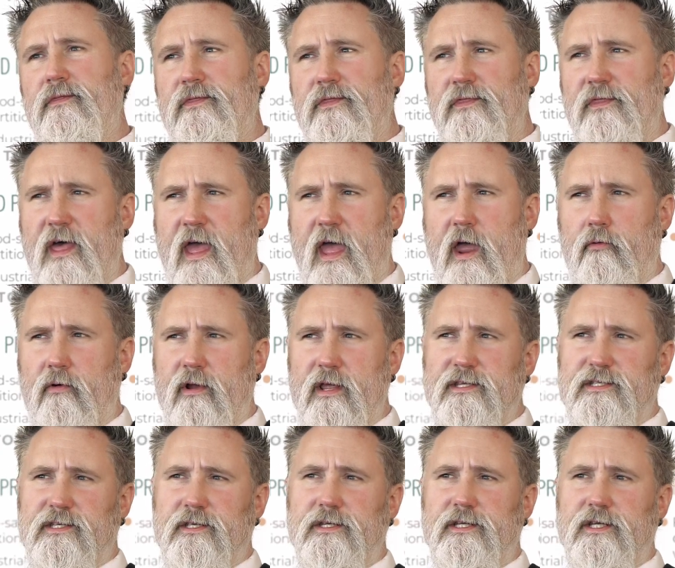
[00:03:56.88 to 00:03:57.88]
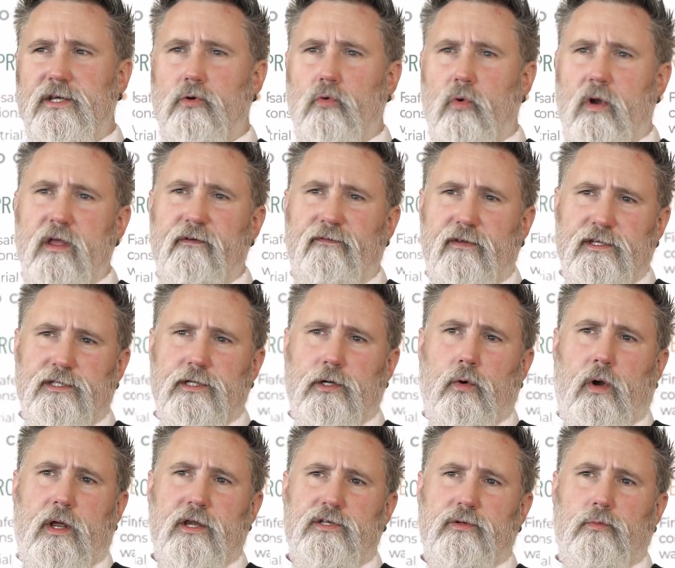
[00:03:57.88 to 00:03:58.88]
there is a degree of
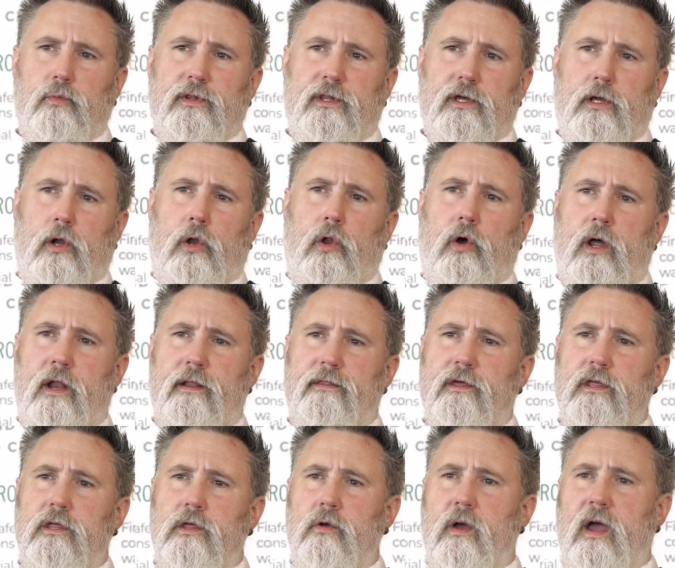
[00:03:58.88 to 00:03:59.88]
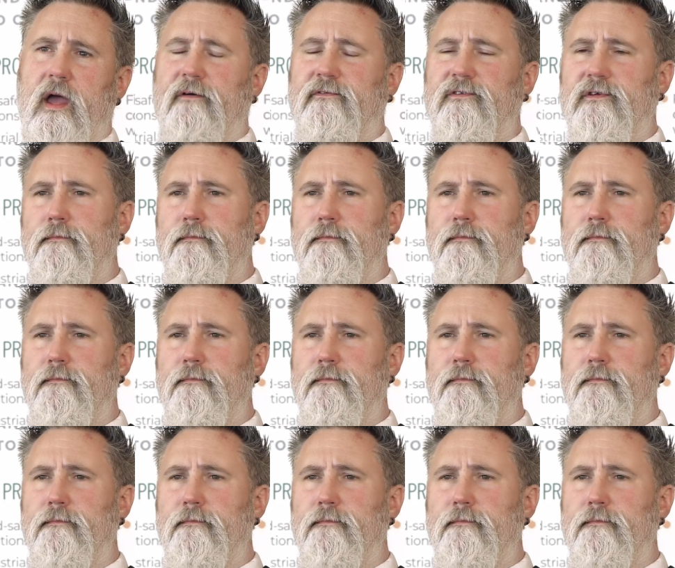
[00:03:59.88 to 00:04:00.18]
integration with the client that you have